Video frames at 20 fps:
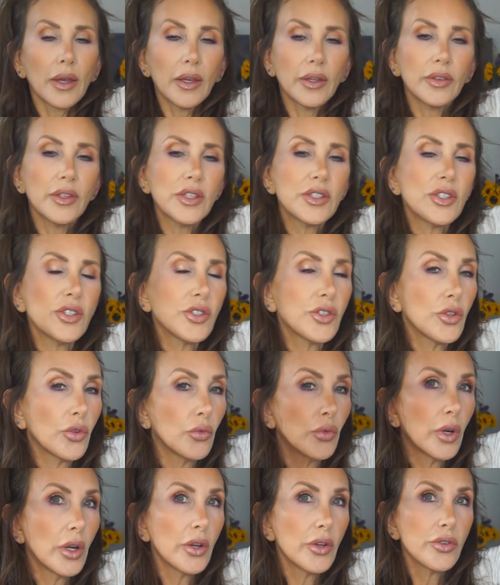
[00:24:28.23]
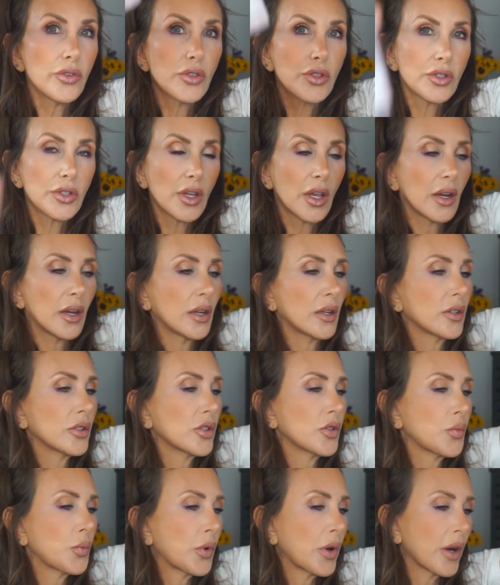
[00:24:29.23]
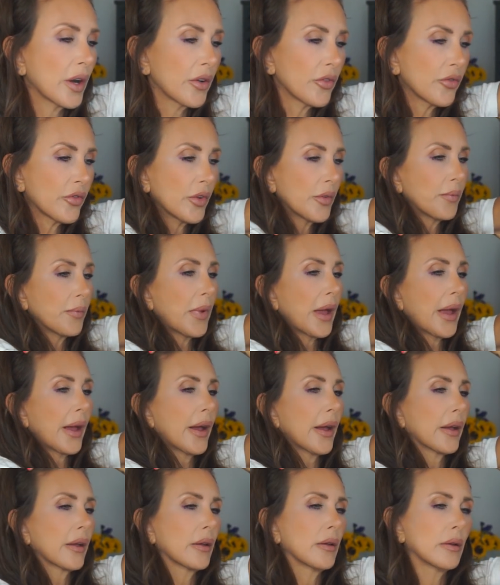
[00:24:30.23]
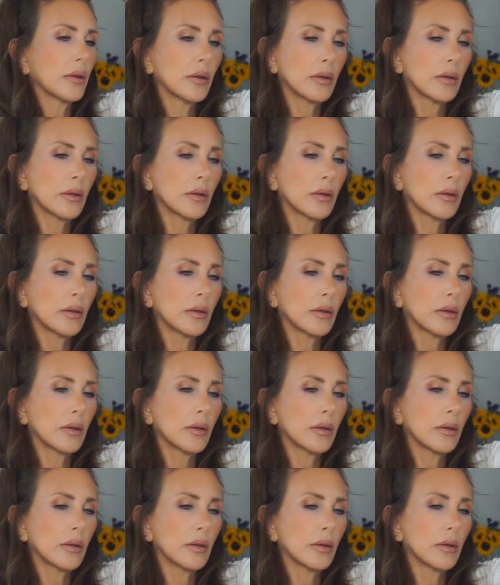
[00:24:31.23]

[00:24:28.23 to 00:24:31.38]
And this is the Rose Setting Spray from MAC.